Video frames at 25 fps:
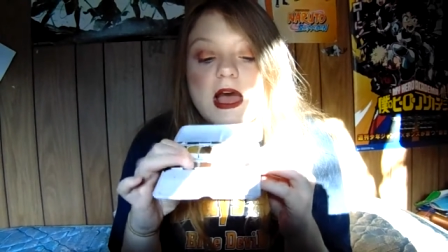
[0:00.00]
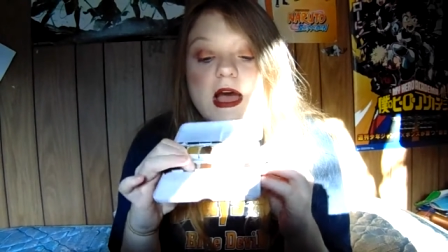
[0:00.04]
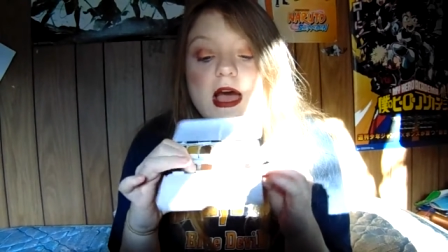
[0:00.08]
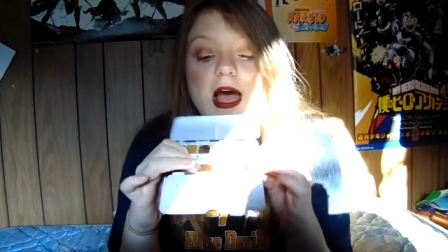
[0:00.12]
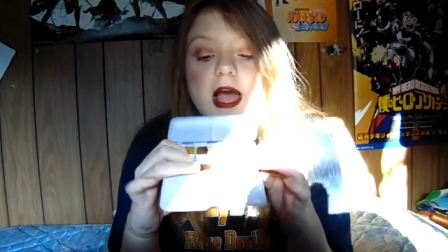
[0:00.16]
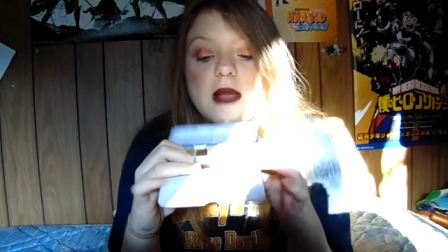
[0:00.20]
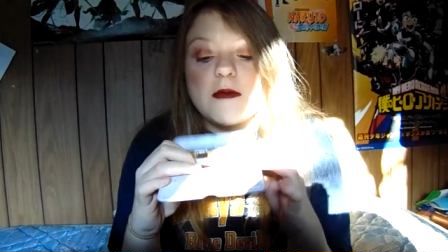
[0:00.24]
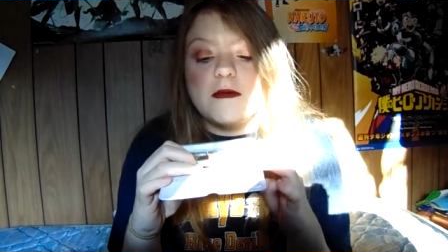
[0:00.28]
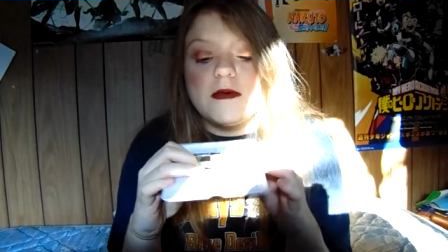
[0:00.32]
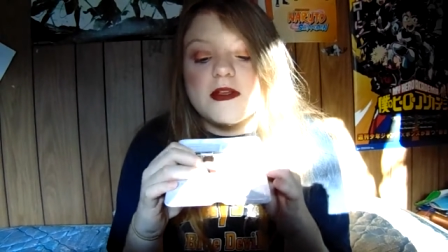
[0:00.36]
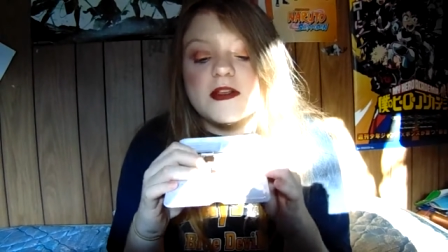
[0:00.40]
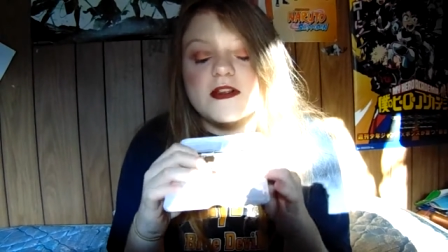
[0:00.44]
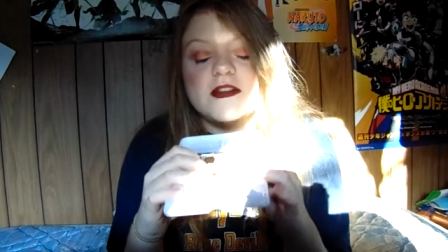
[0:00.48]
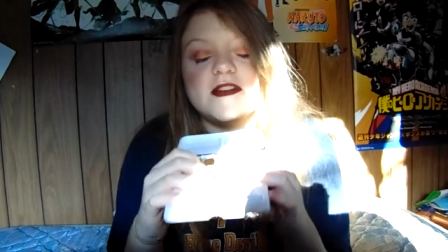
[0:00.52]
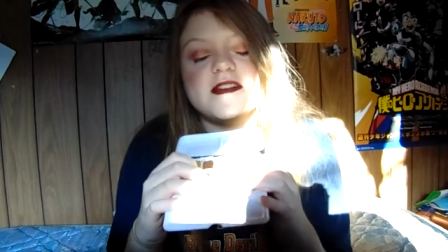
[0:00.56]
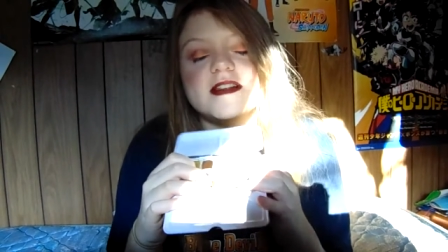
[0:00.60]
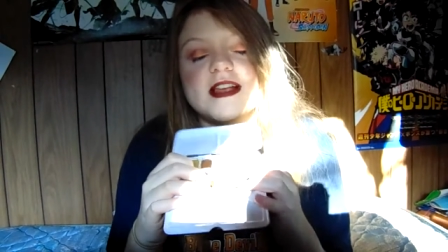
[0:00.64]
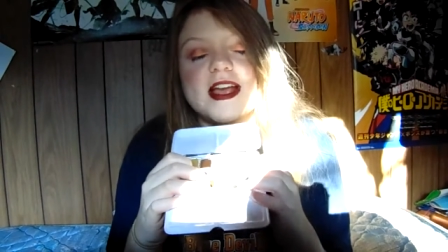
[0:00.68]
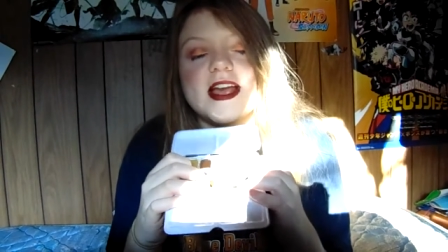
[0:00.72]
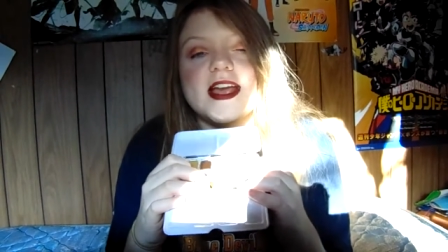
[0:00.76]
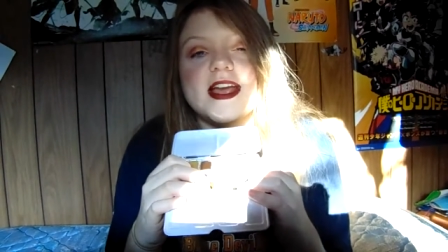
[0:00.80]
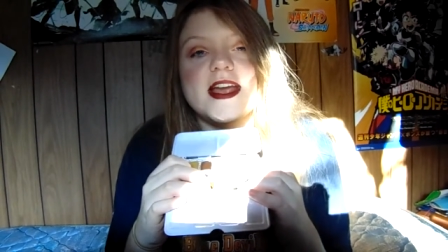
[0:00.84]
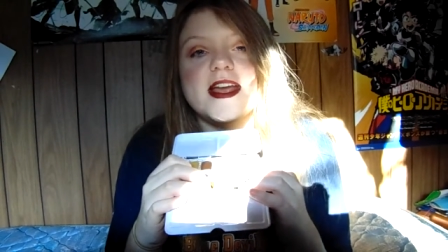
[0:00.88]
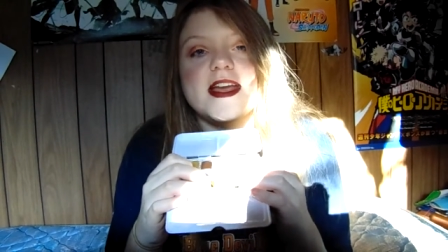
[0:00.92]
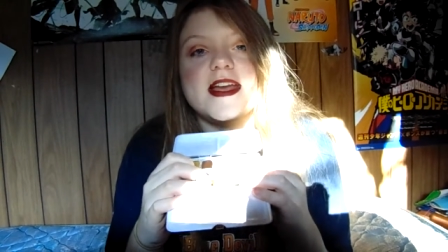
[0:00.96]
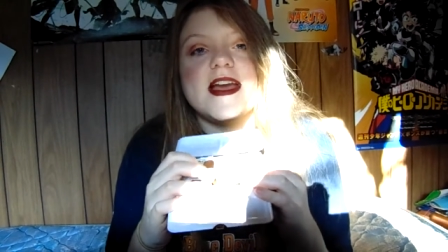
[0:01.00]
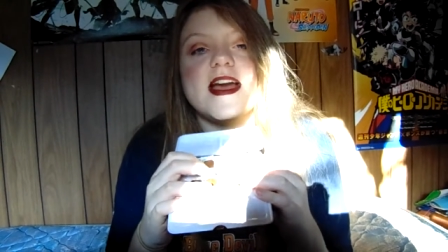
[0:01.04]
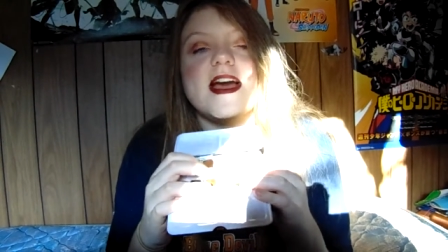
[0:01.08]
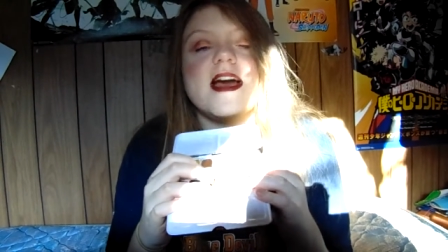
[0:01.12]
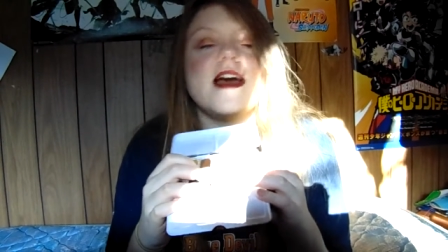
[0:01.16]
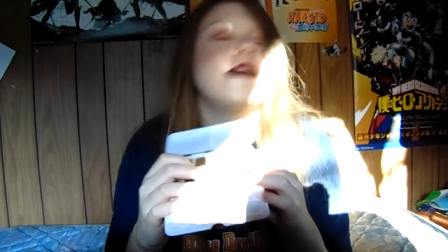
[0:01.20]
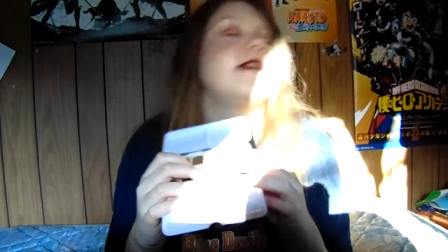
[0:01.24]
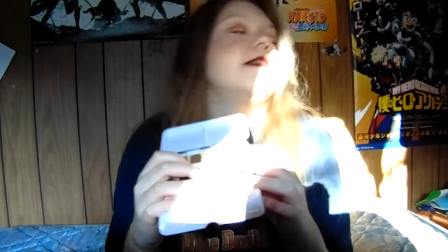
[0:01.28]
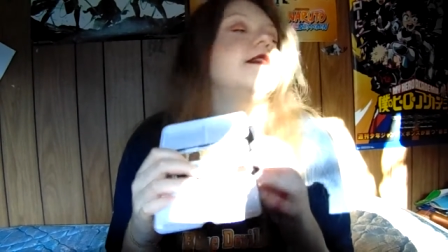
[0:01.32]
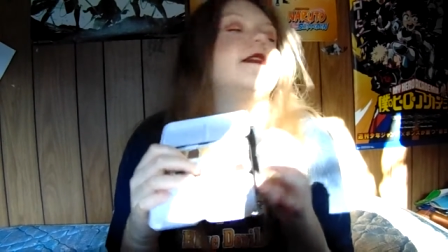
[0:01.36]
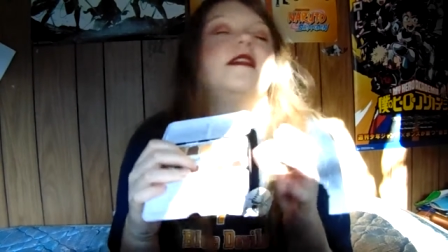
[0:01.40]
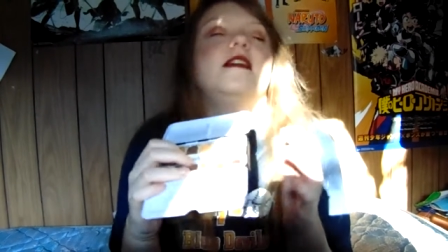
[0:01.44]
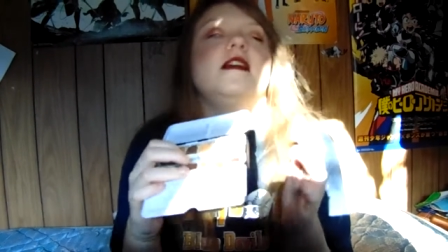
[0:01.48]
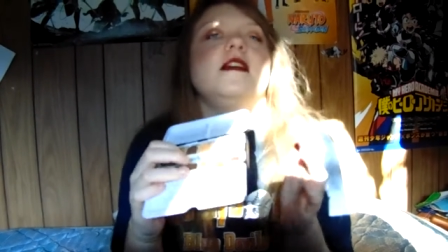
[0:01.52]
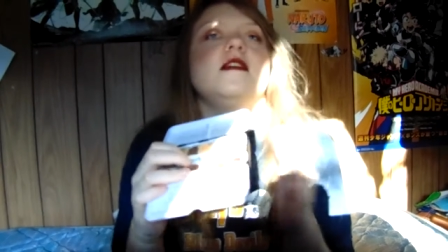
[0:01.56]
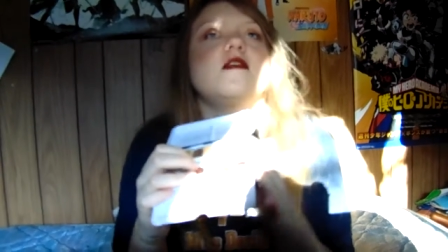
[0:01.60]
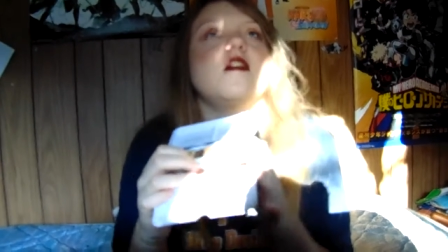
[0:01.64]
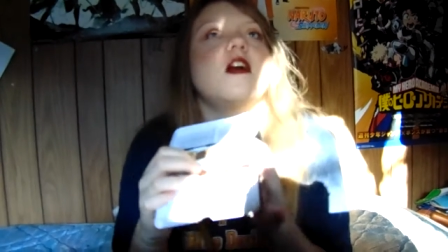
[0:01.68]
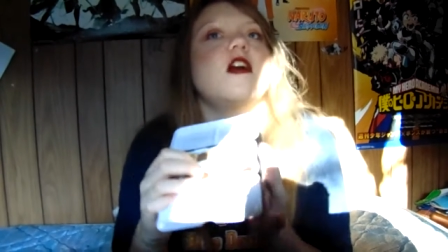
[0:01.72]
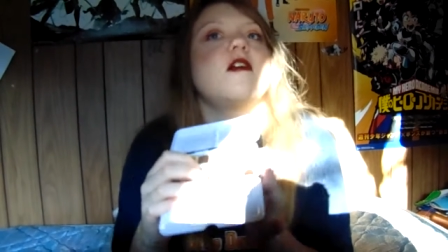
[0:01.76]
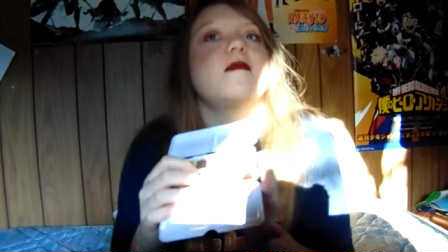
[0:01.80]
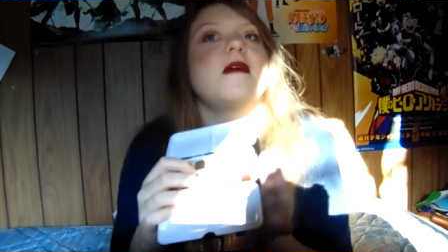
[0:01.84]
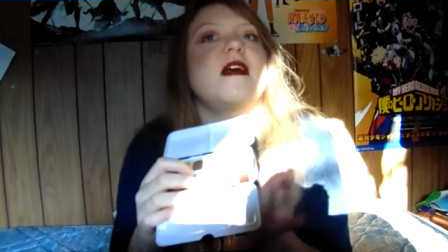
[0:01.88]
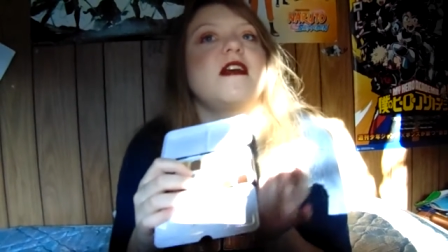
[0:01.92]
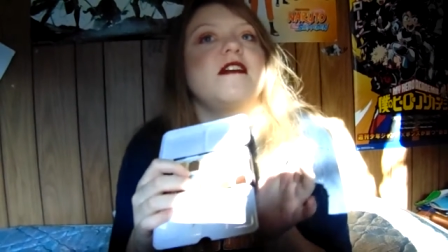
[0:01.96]
I will say, these
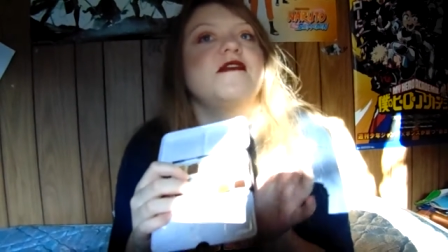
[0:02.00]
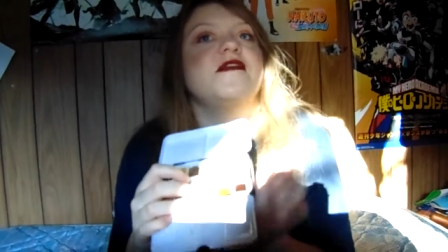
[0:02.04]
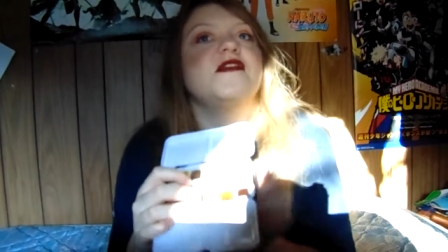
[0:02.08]
aren't my